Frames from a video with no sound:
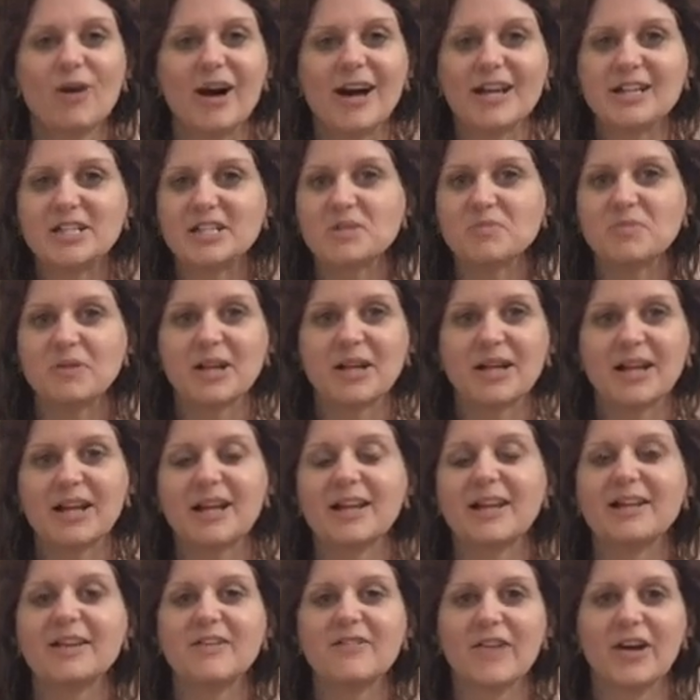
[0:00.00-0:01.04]
why is she putting
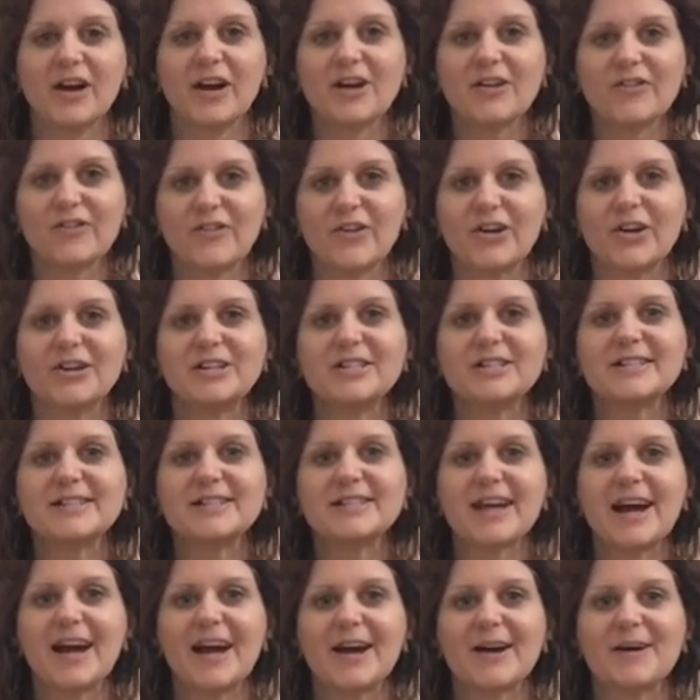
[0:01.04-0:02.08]
it in the very
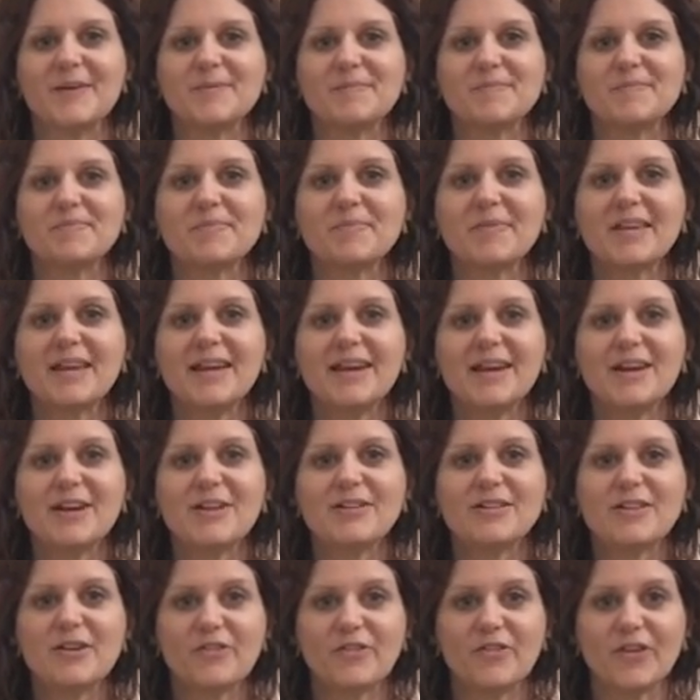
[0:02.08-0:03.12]
first
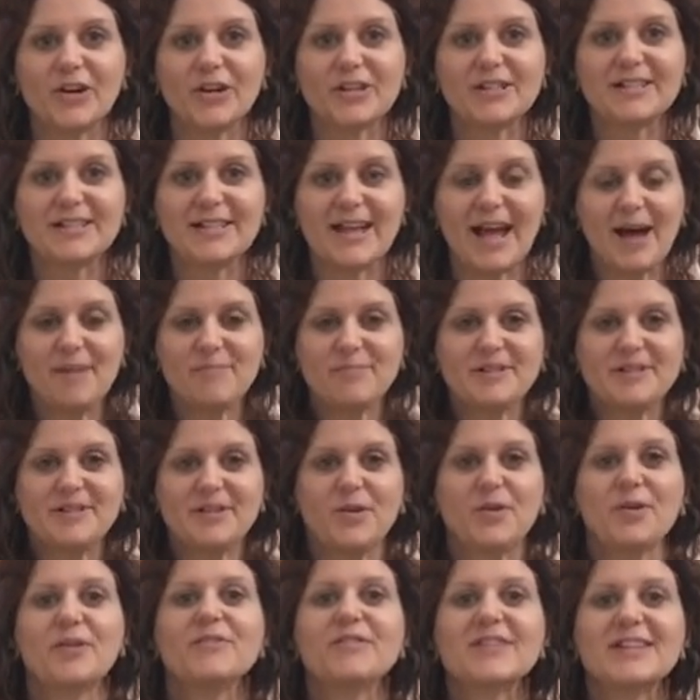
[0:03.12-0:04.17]

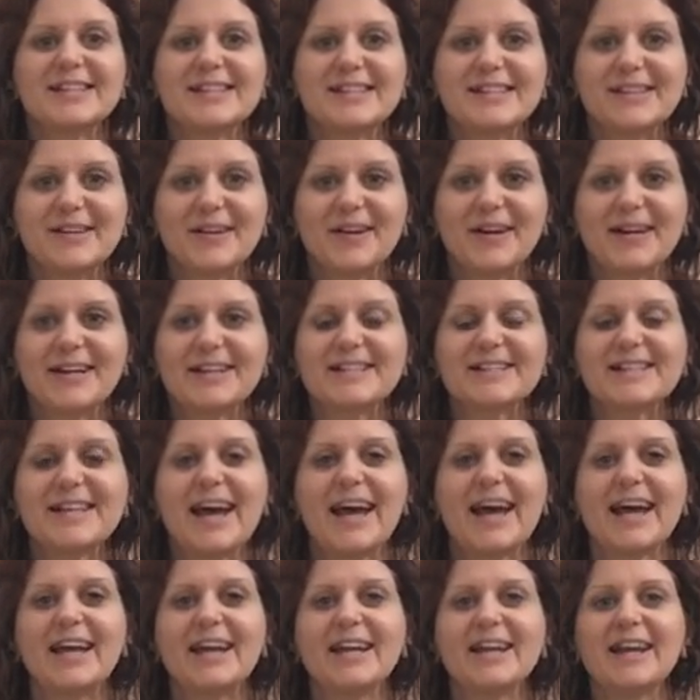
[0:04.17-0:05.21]
episode of this series?
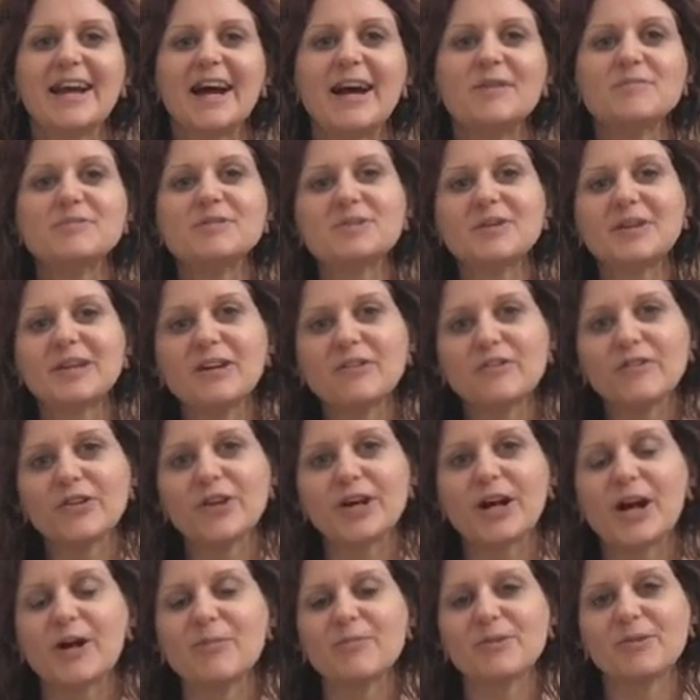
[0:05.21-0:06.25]
And I'm doing it for
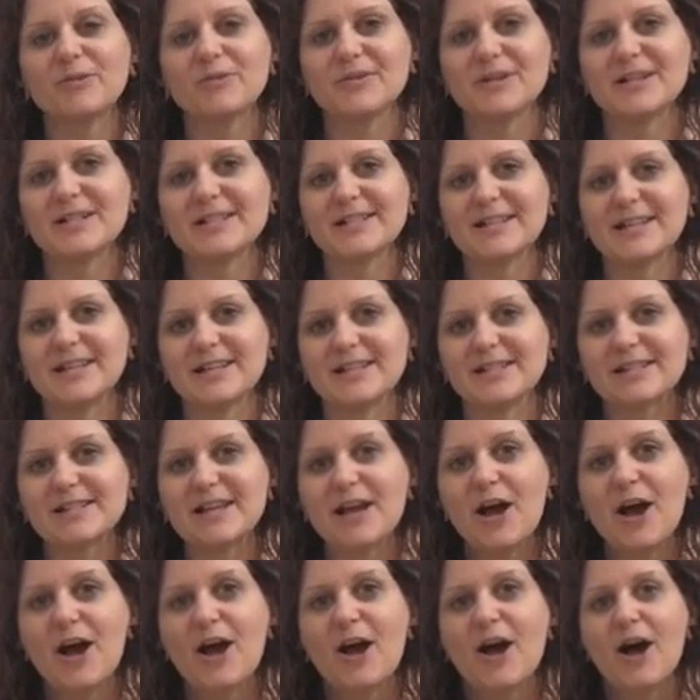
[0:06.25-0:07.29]
a couple of reasons.
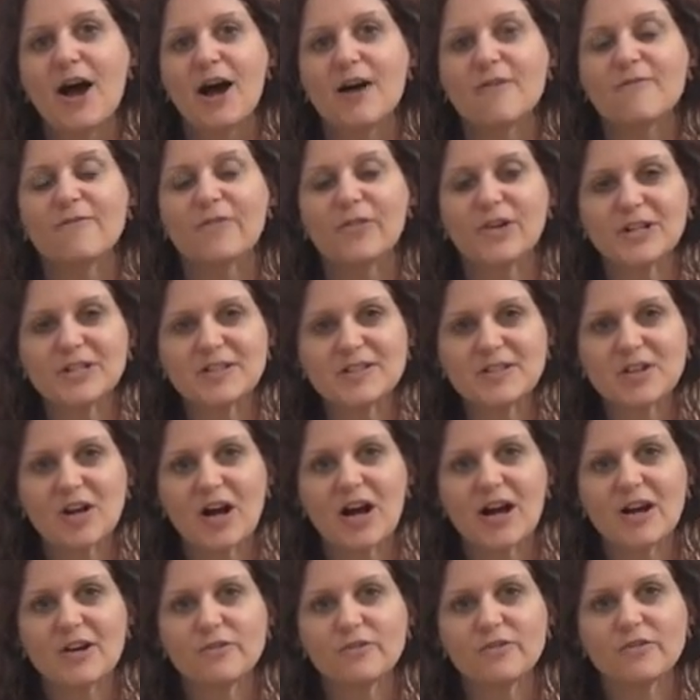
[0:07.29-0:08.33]
First
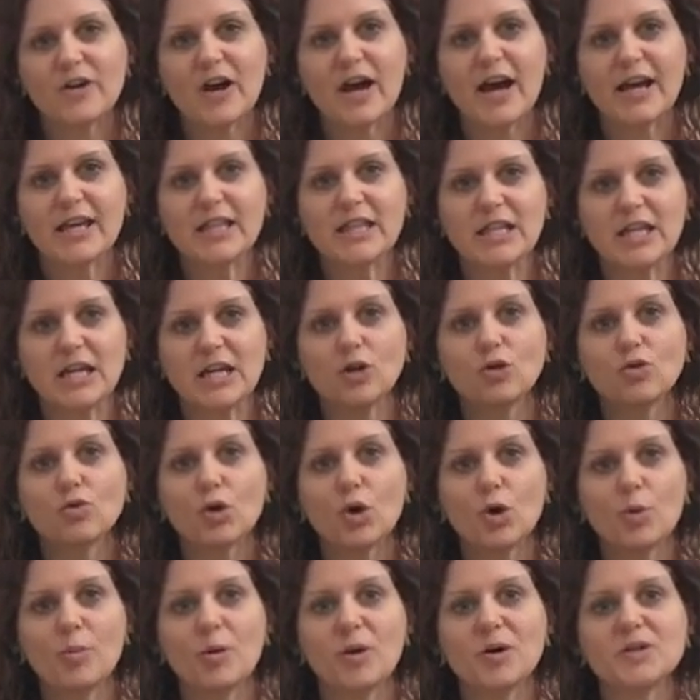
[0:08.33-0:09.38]
off, I think
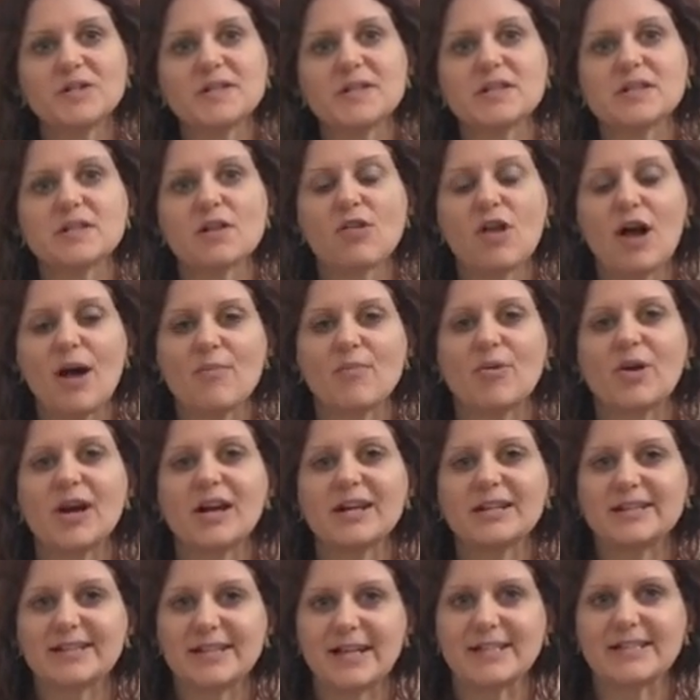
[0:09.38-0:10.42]
crow pose is a lot more
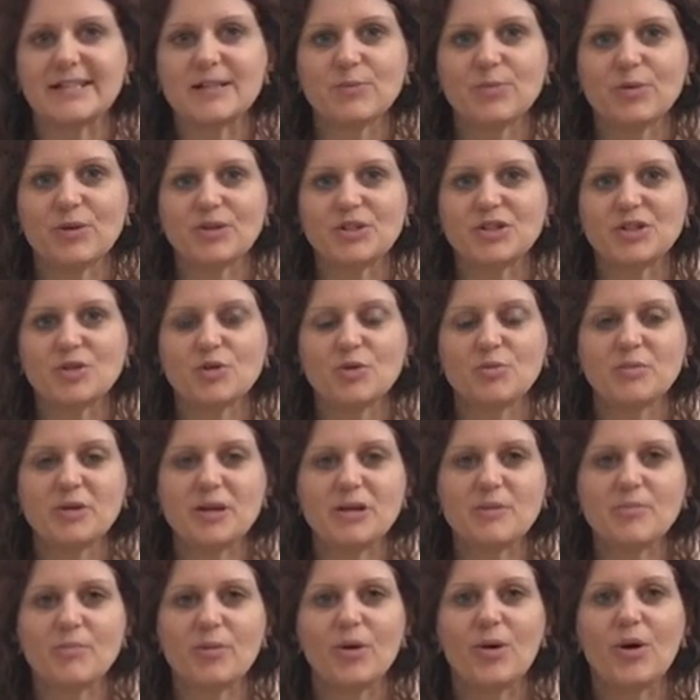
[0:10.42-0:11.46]
accessible to
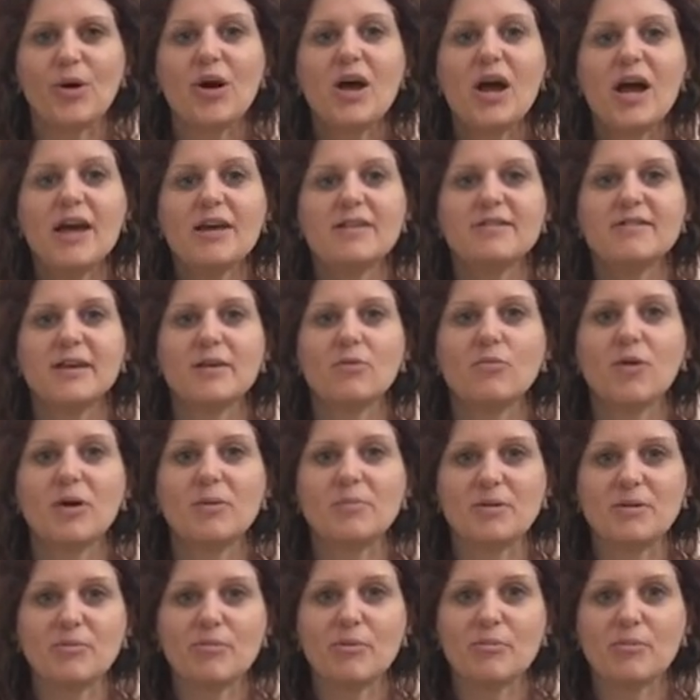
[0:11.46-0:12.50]
people than
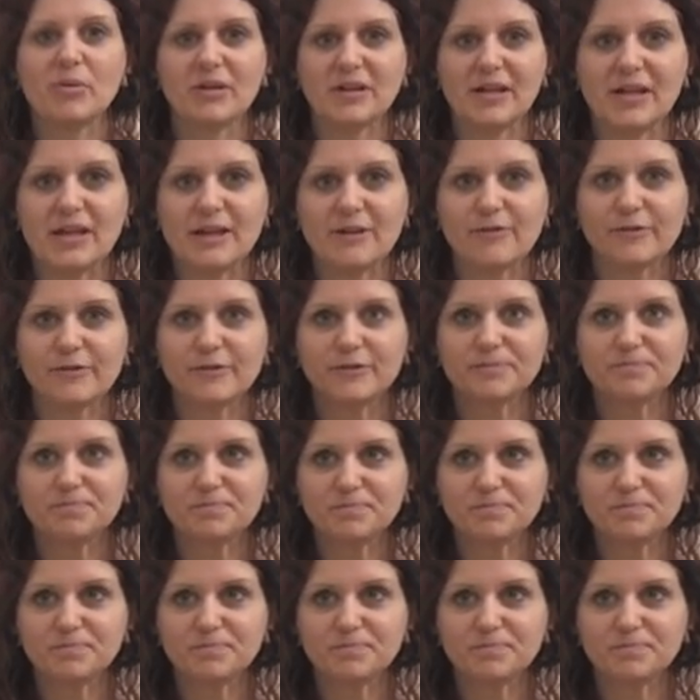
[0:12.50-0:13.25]
what people believe.